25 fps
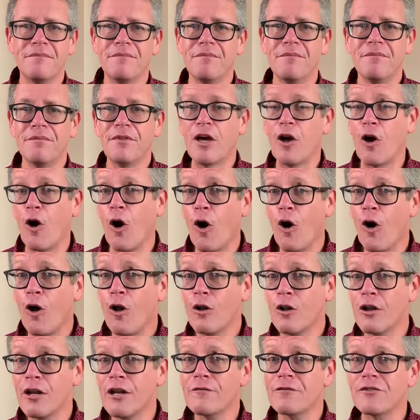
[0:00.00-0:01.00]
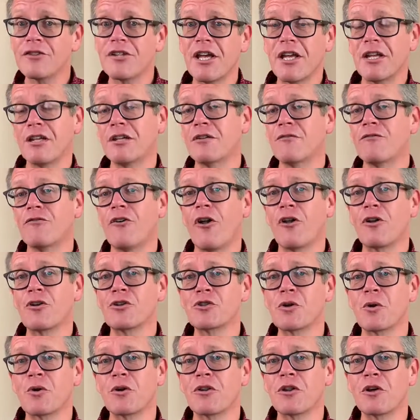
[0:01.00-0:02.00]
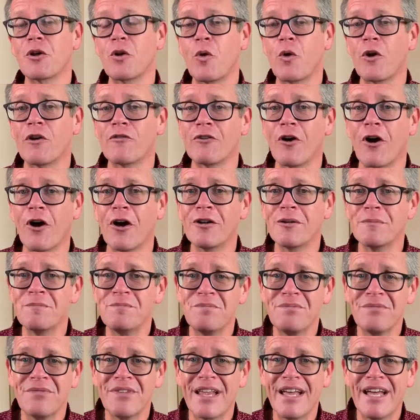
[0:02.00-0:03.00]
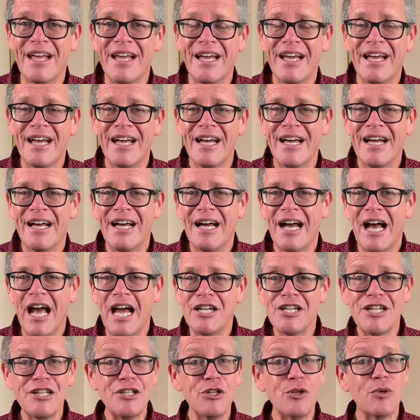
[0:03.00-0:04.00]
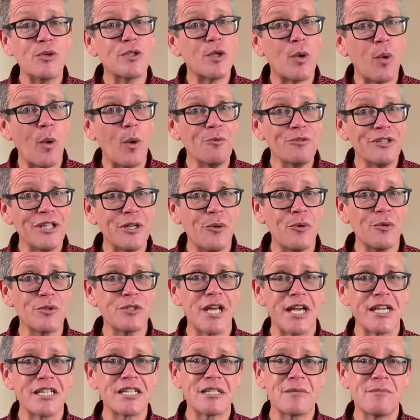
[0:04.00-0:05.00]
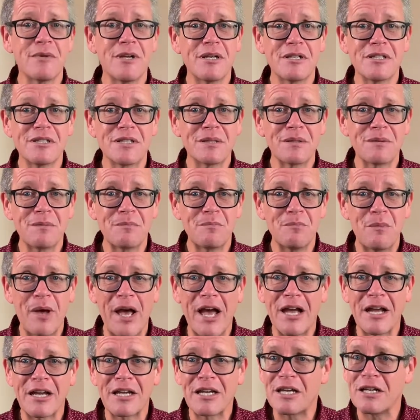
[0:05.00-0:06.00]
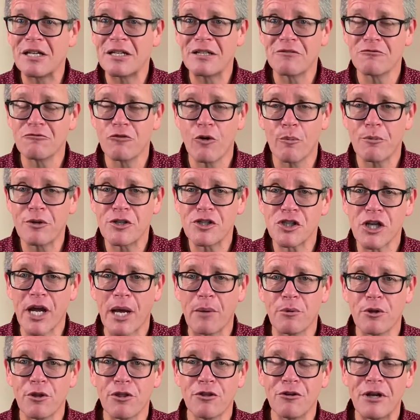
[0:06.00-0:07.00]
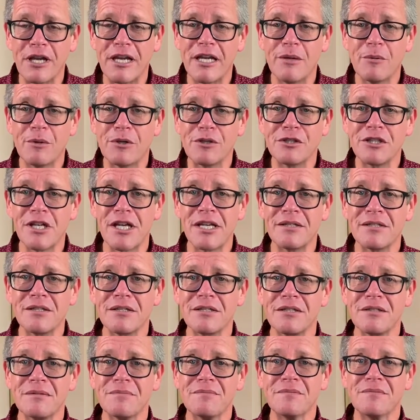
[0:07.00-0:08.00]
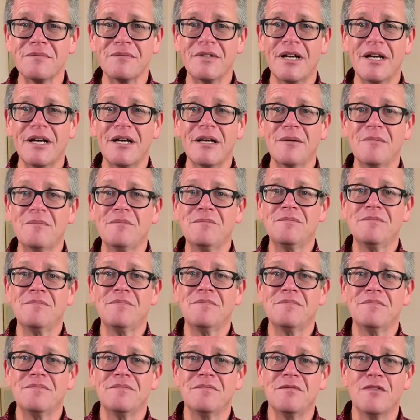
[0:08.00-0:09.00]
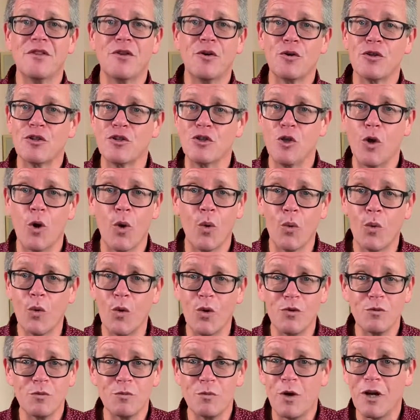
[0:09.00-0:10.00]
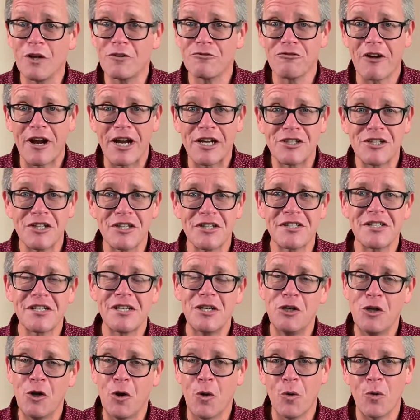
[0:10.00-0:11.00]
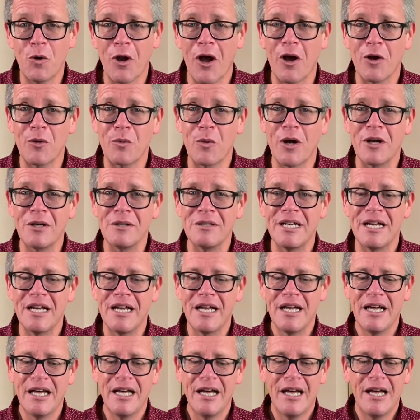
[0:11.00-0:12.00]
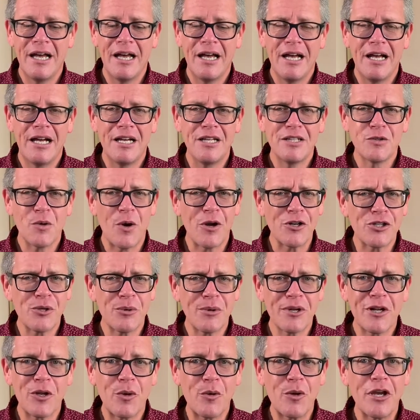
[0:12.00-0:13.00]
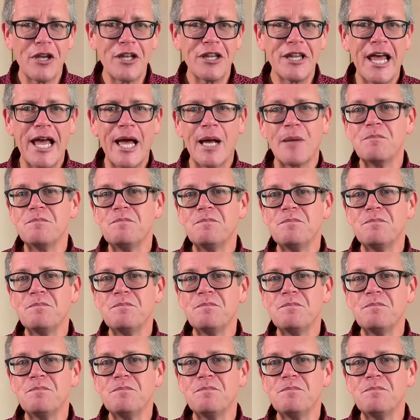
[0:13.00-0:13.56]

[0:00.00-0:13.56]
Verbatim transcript: that all have sinned and fallen short of the glory of God. And didn't you quote the Old Testament back in Romans chapter 3, which says, uh, There is no one righteous, no, not one? So aren't you included in that?